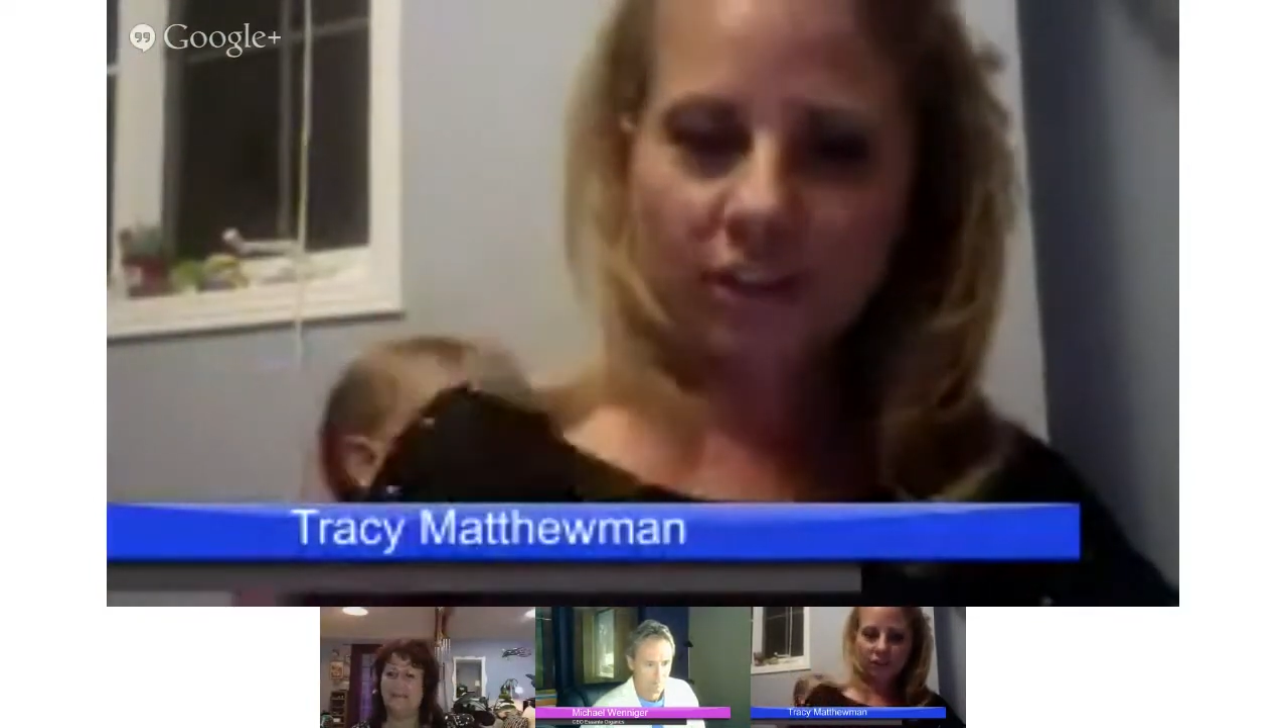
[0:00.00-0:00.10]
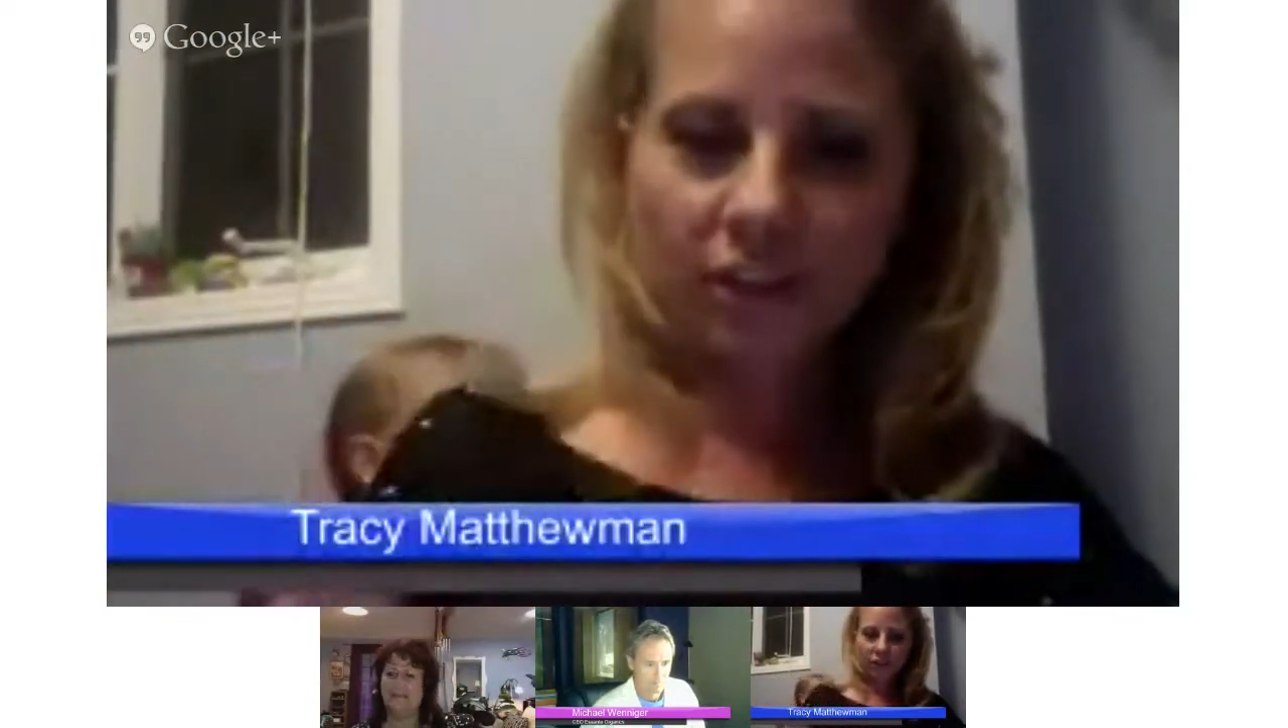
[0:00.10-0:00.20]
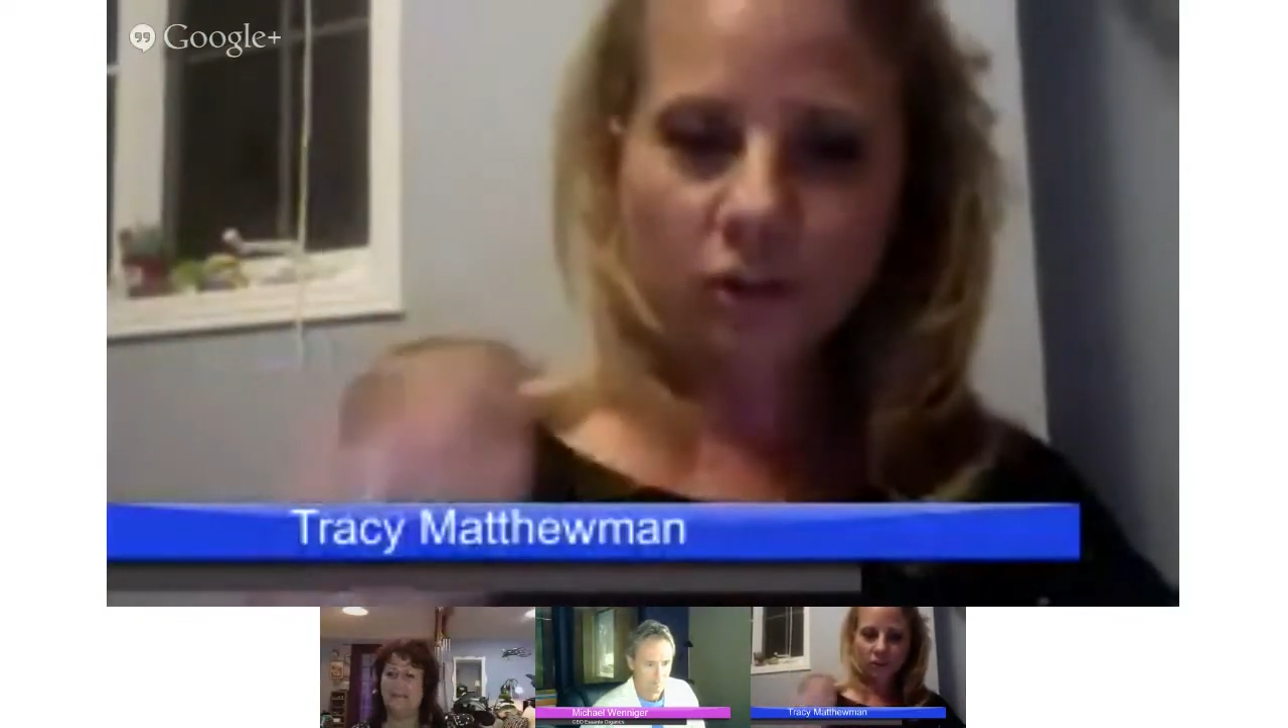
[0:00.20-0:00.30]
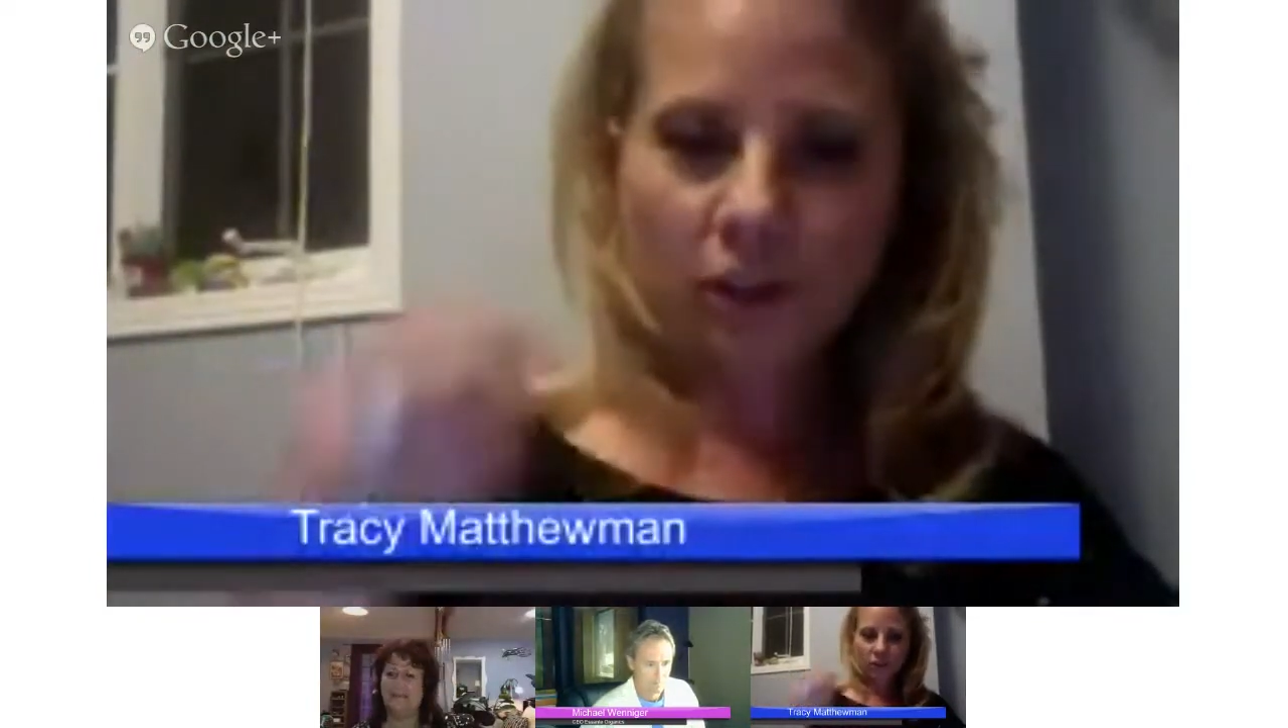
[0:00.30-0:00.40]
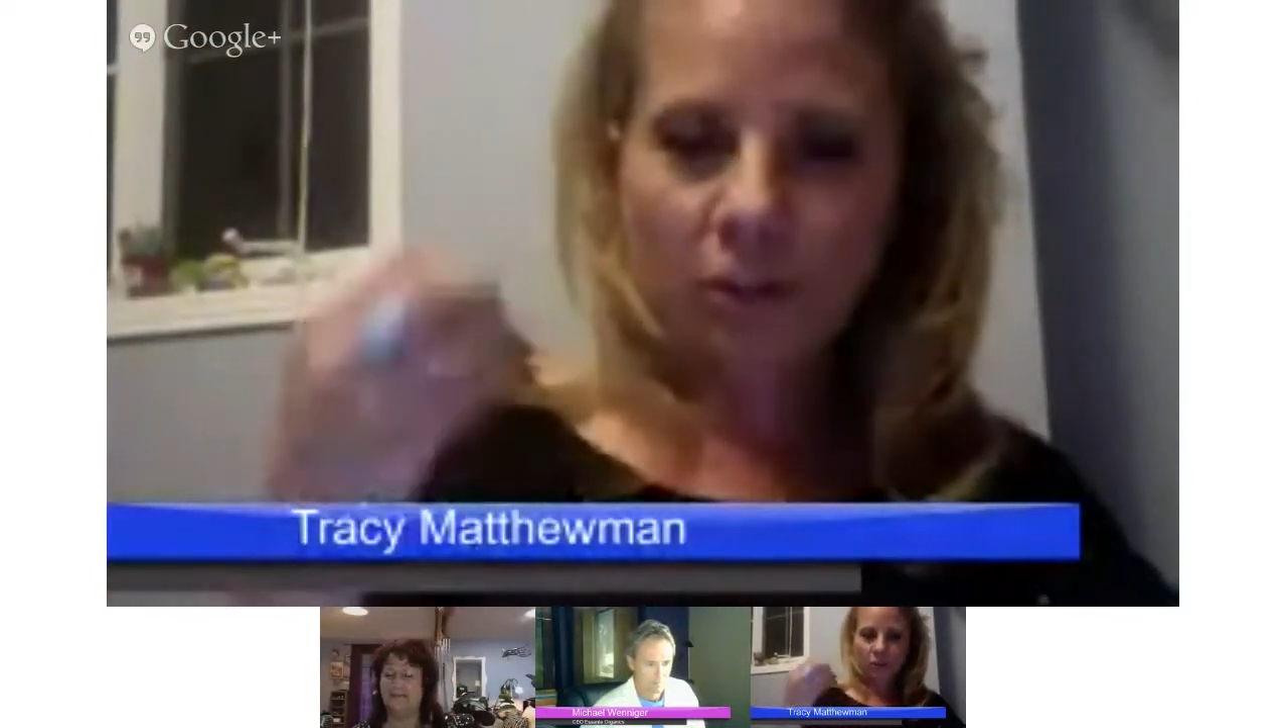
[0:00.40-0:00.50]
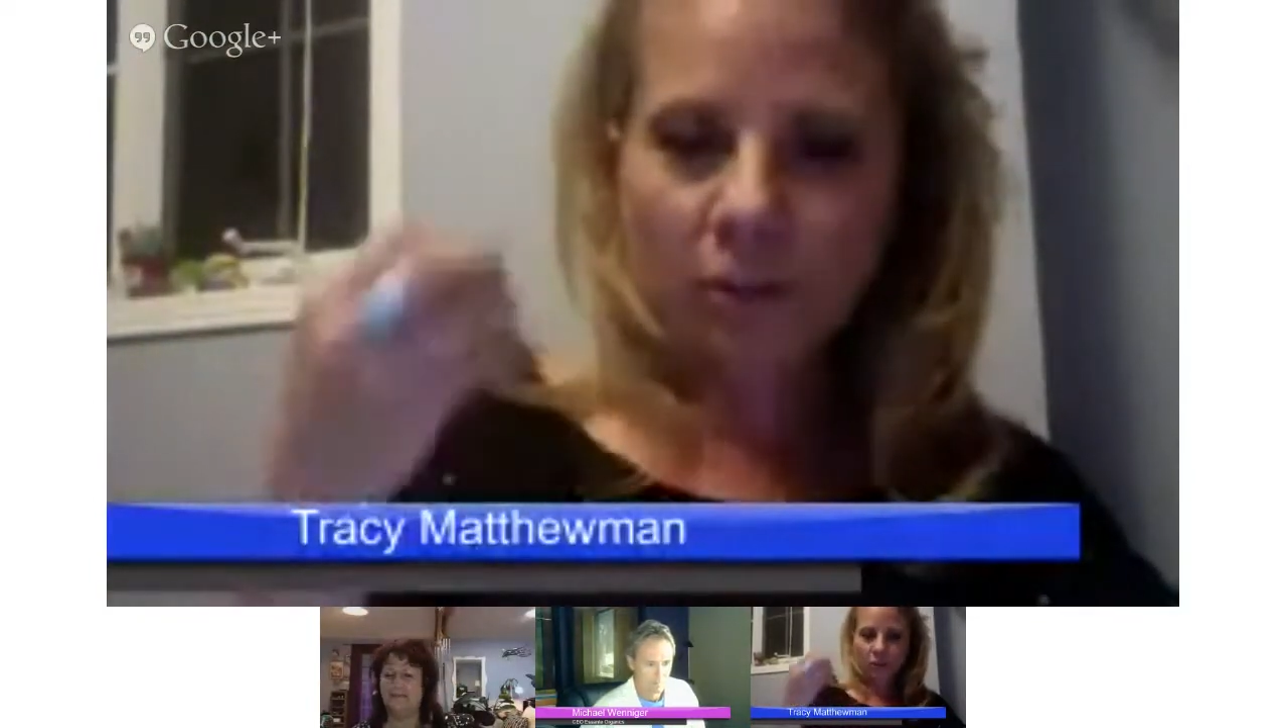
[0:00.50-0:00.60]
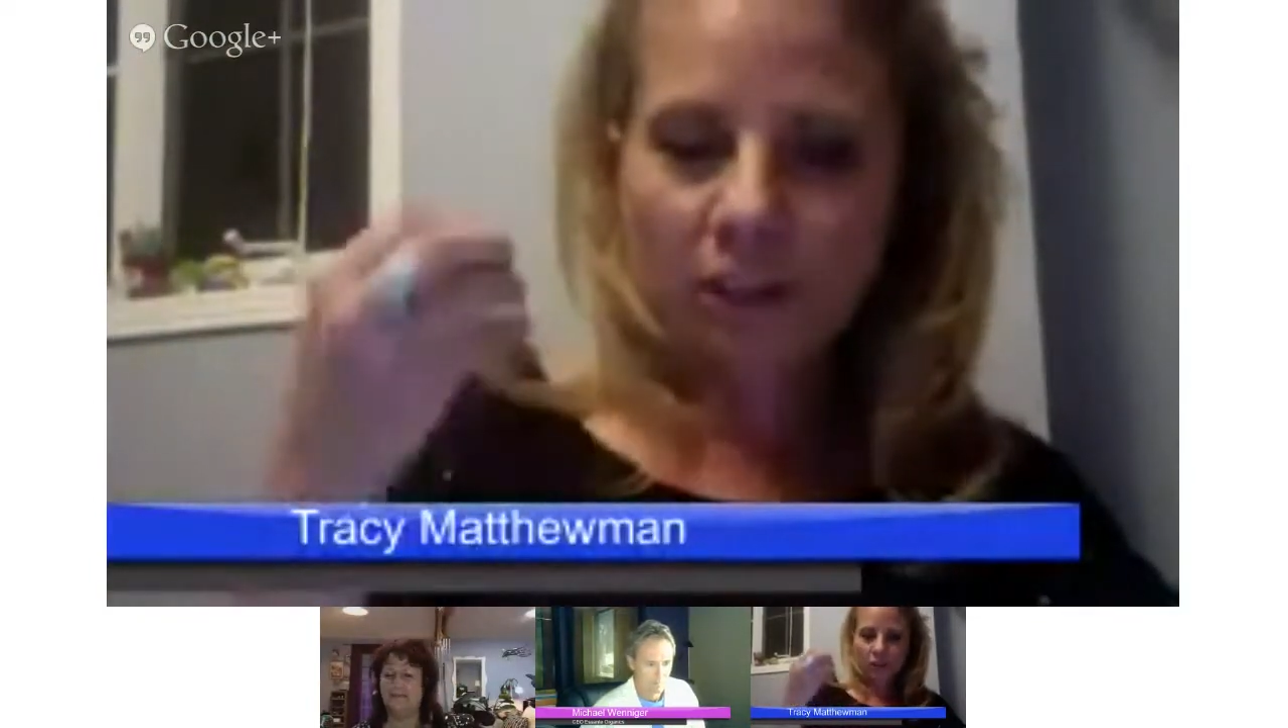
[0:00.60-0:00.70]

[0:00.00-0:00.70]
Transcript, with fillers: so that when we